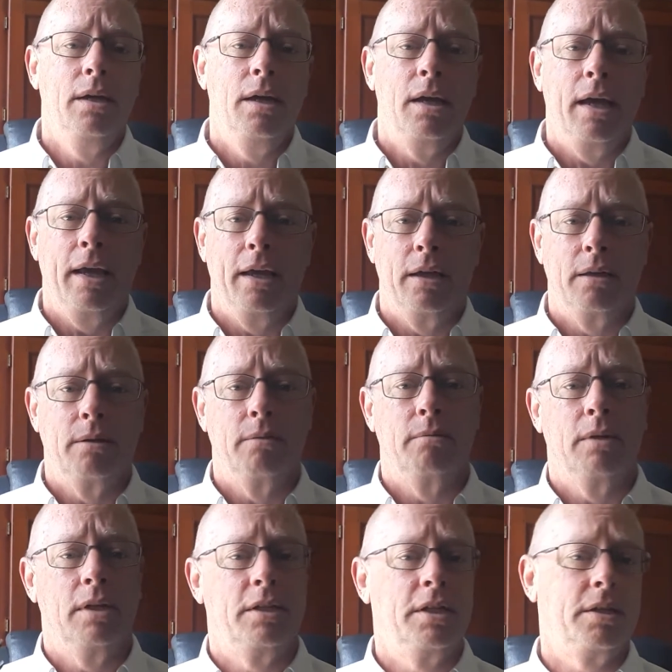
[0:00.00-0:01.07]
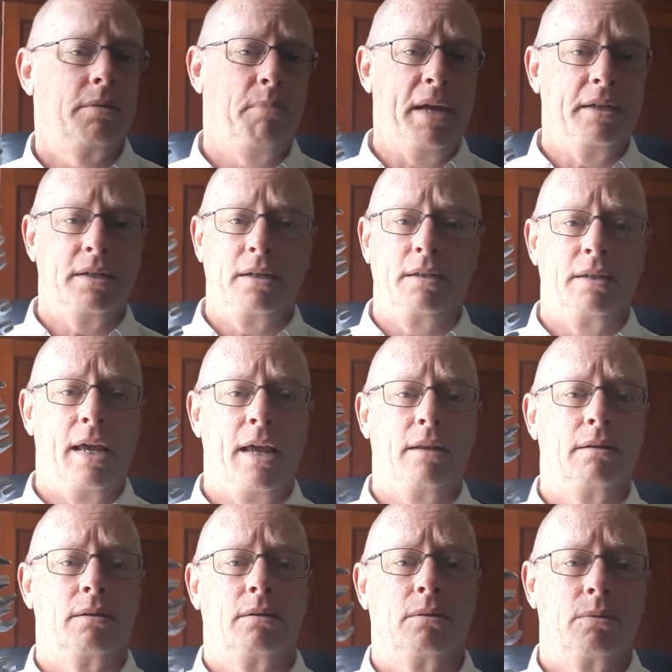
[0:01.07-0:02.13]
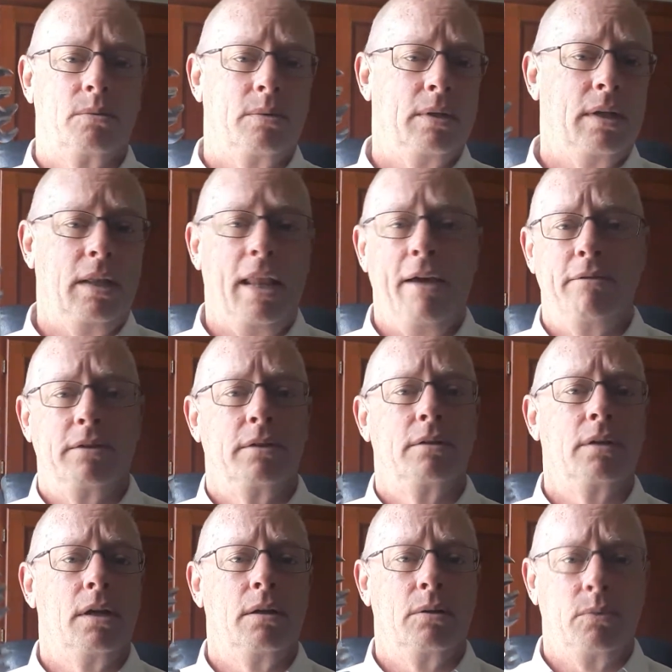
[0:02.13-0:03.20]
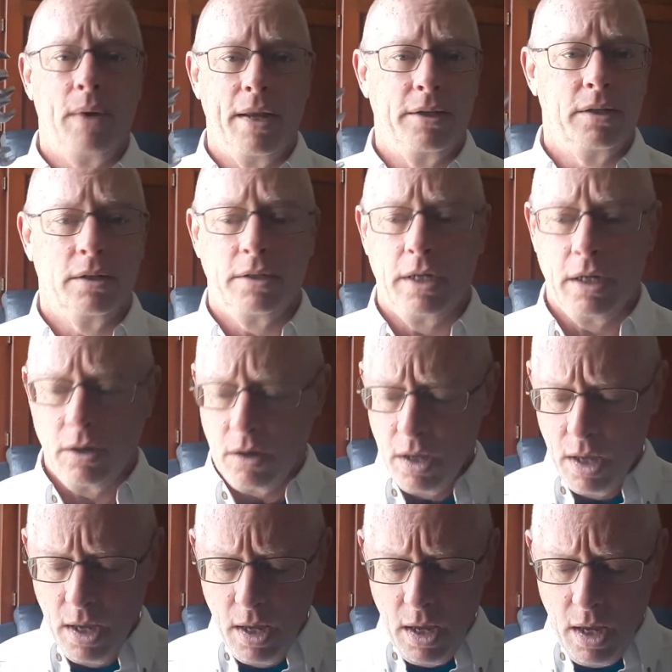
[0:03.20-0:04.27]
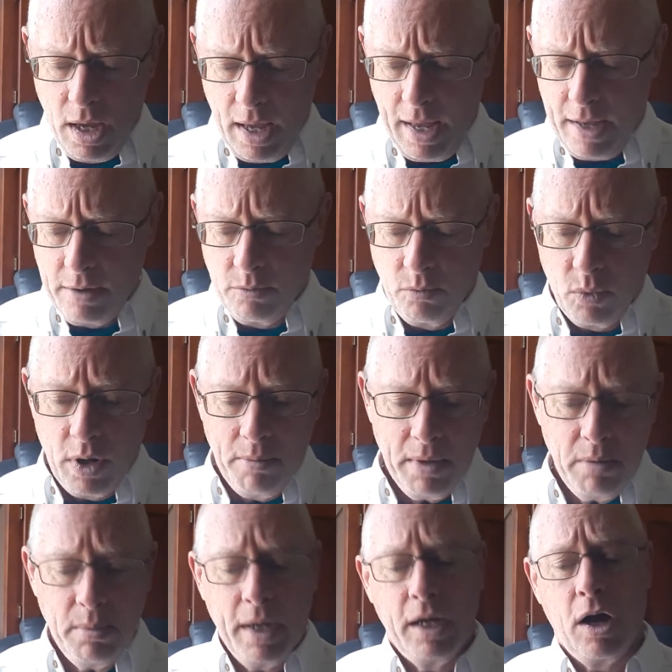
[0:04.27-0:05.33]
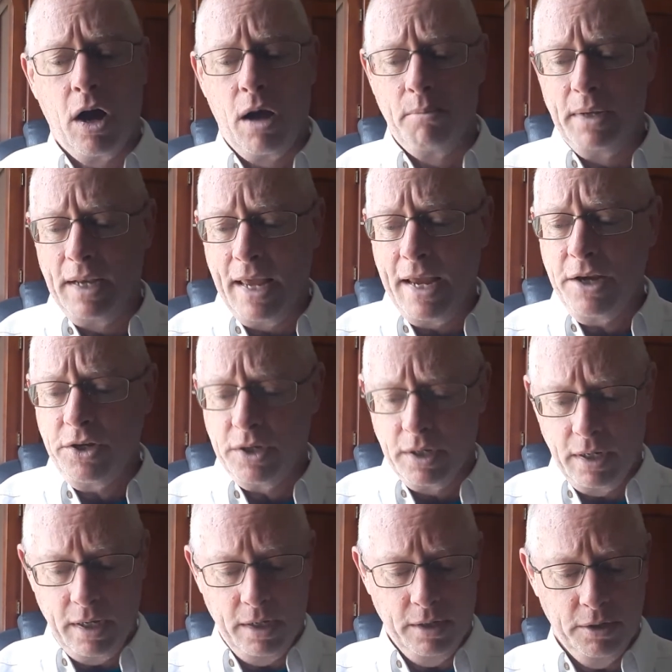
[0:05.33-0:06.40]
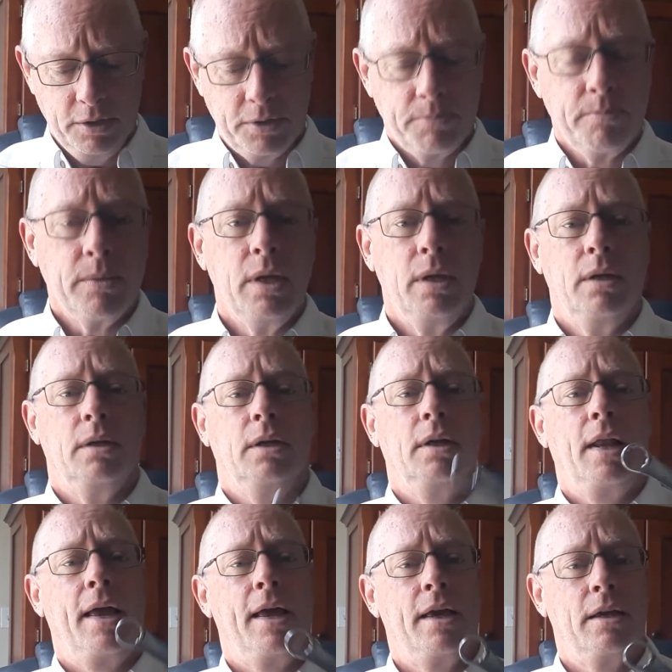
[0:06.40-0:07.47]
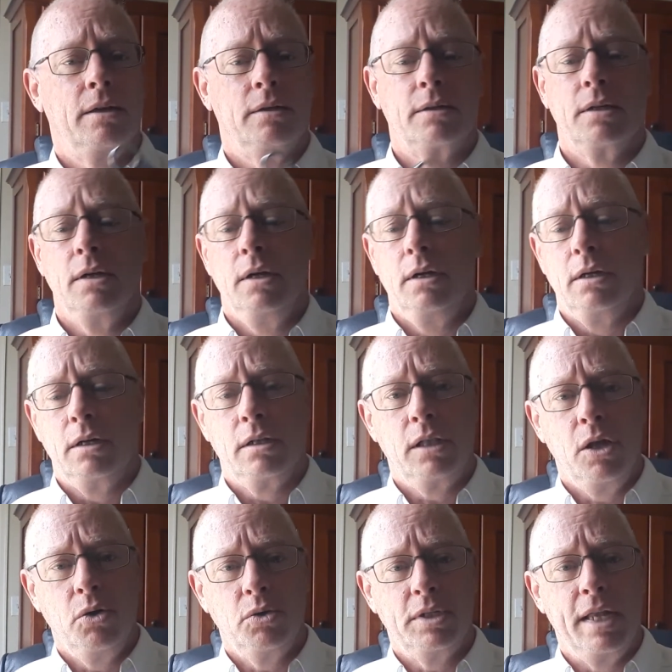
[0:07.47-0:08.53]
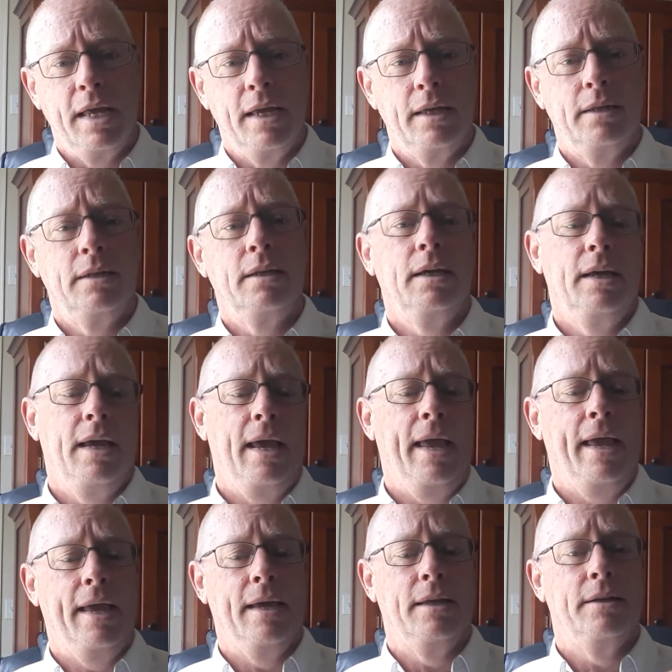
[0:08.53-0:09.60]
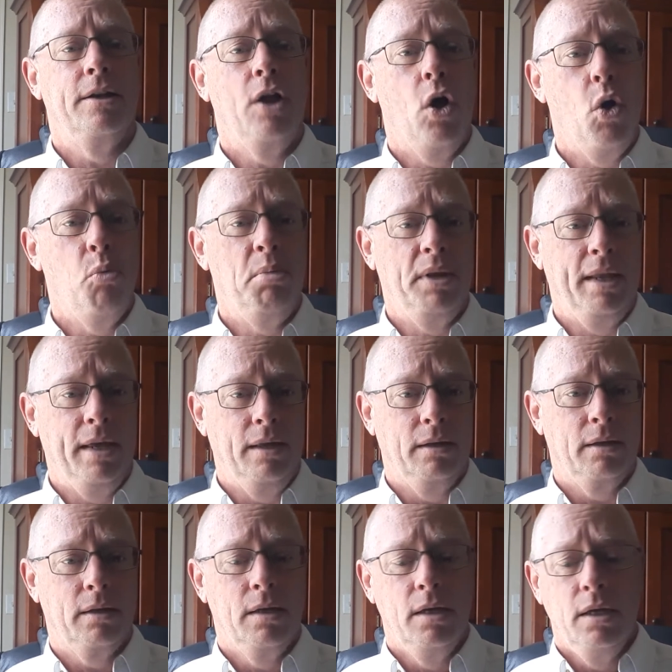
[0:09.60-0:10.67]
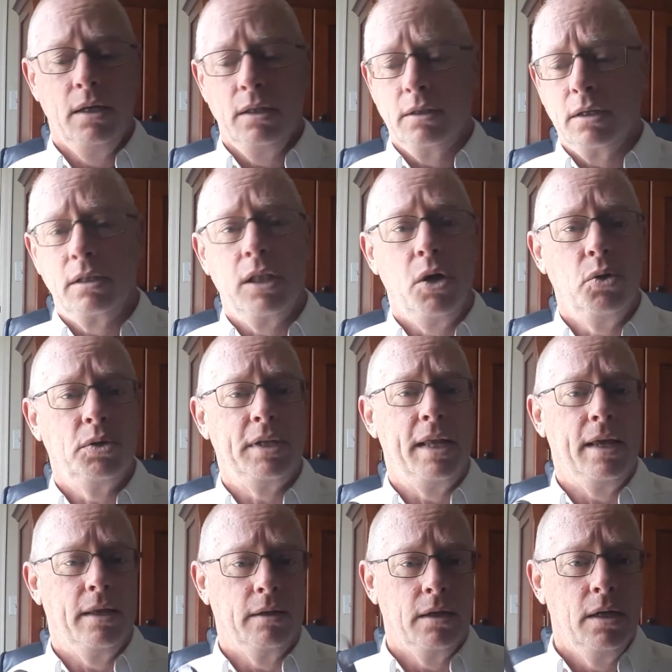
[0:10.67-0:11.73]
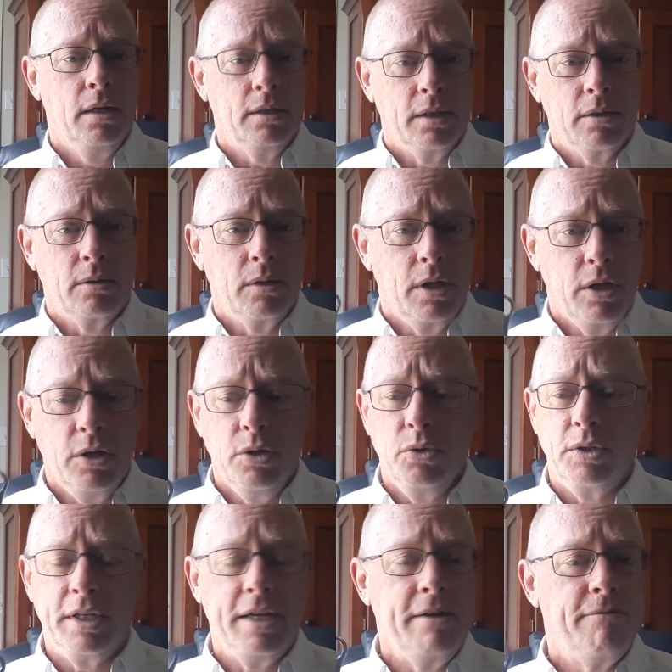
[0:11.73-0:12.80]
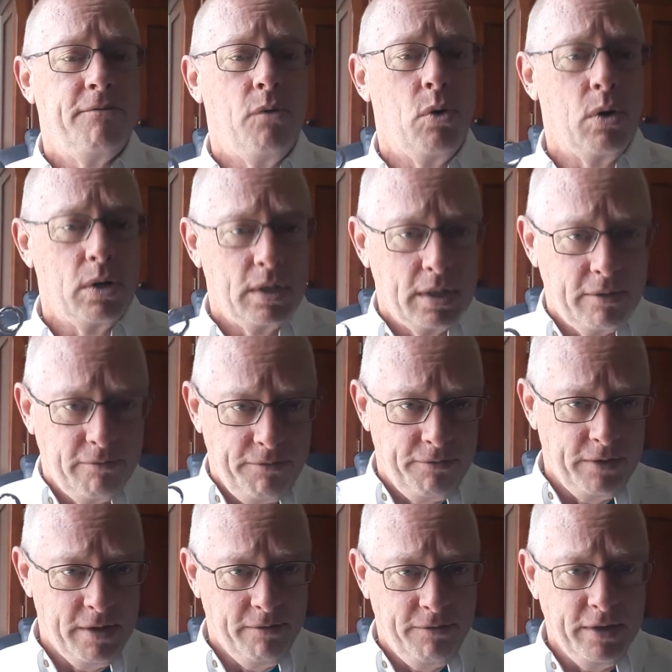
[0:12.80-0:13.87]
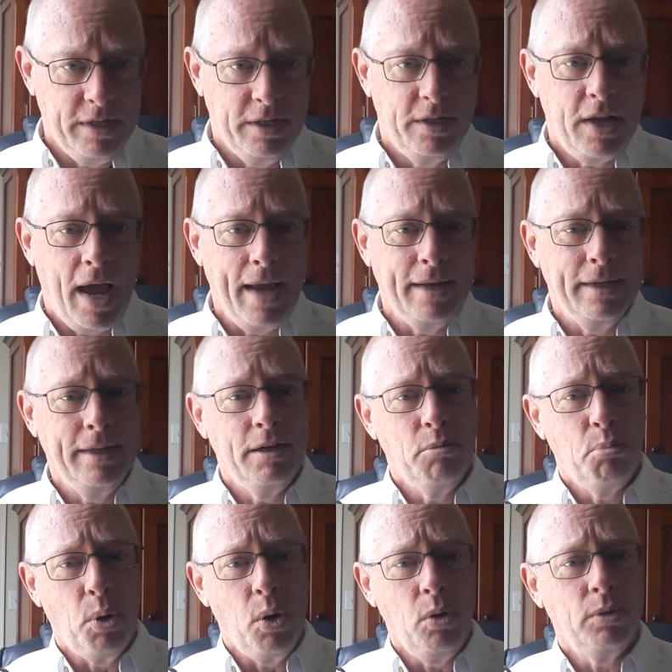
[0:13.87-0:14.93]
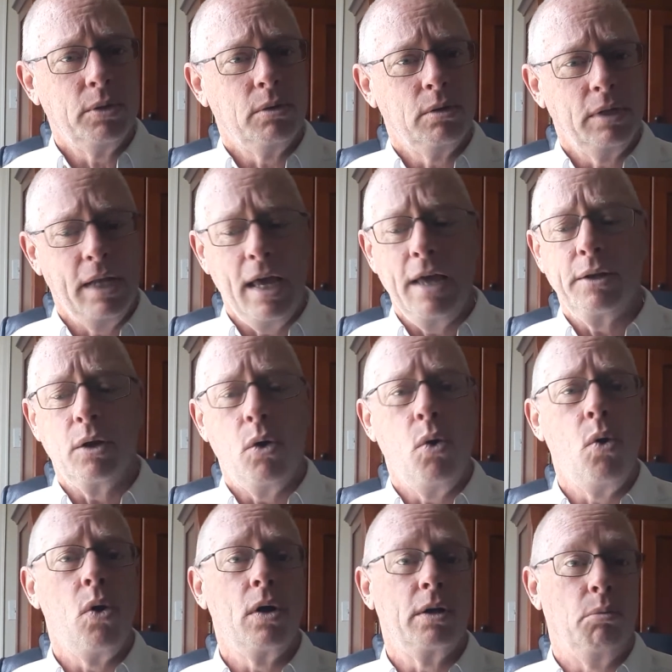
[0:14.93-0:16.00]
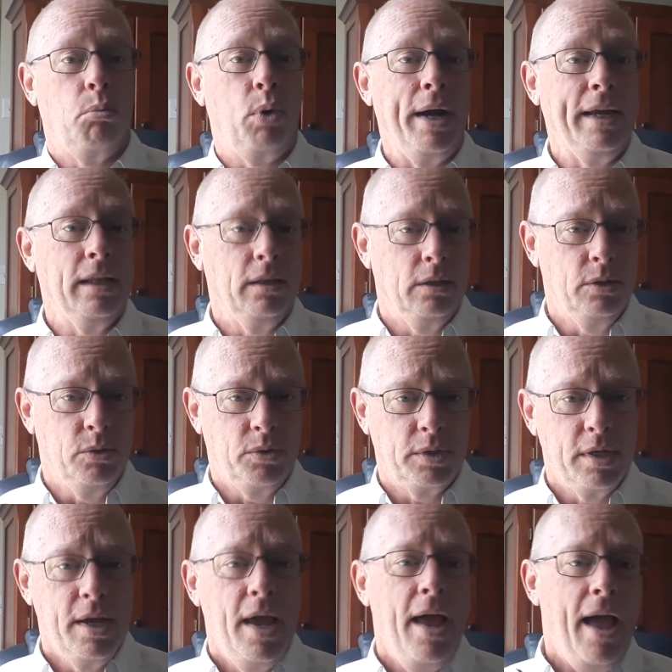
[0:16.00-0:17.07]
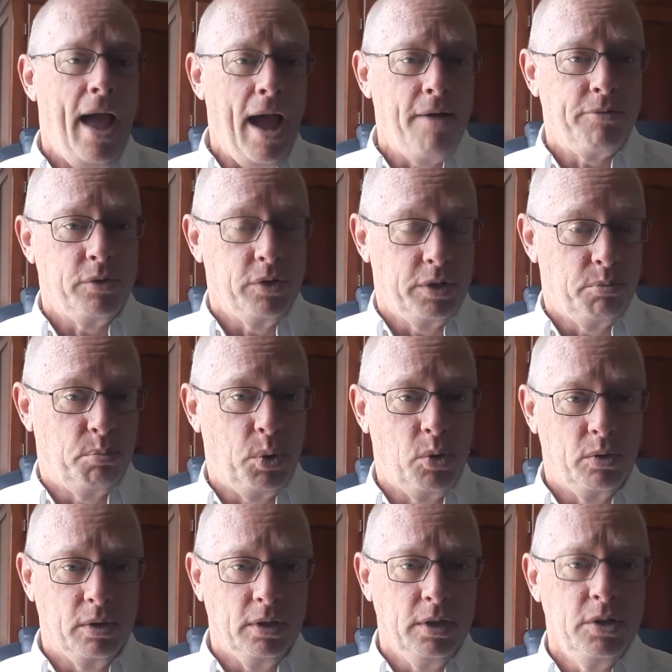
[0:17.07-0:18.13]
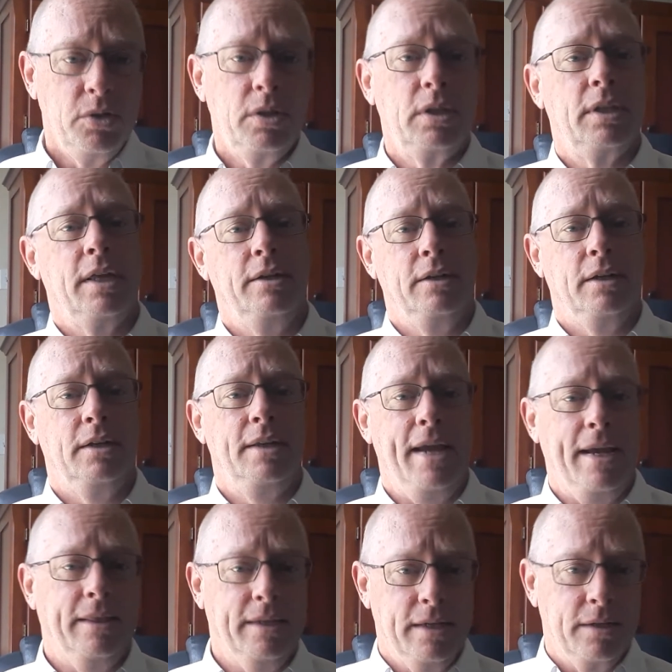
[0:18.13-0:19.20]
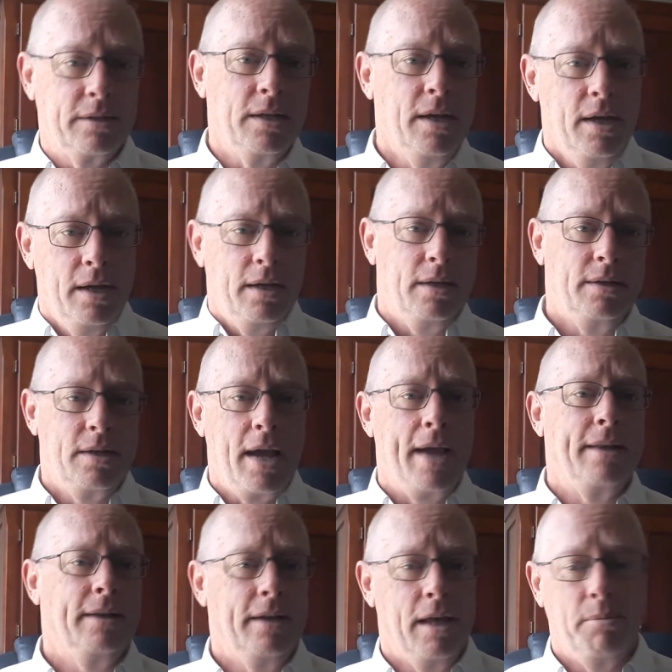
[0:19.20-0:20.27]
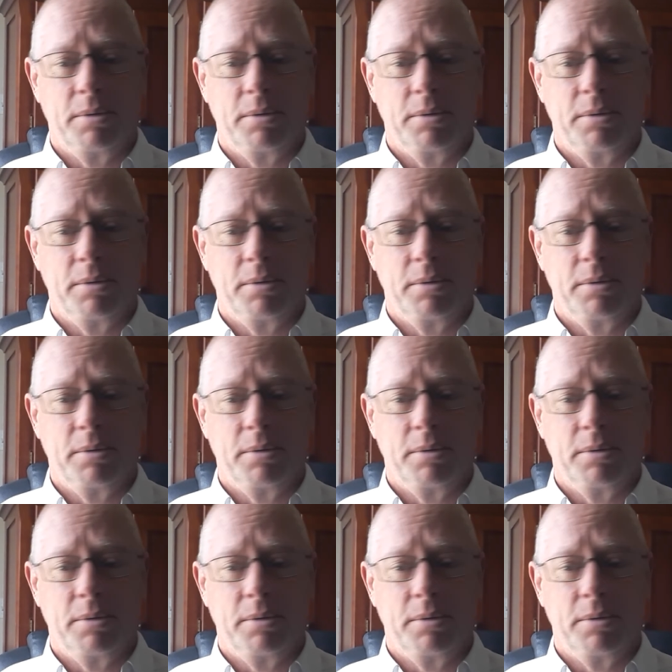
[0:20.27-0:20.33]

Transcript: And it's just a basic set. There's 11 wrenches here. And what I mean by combination is it has a closed end and an open end. The closed end, you use it for the finish tightening a bolt or a nut or to break it loose. After it's broken loose, then you can take this and tighten it up.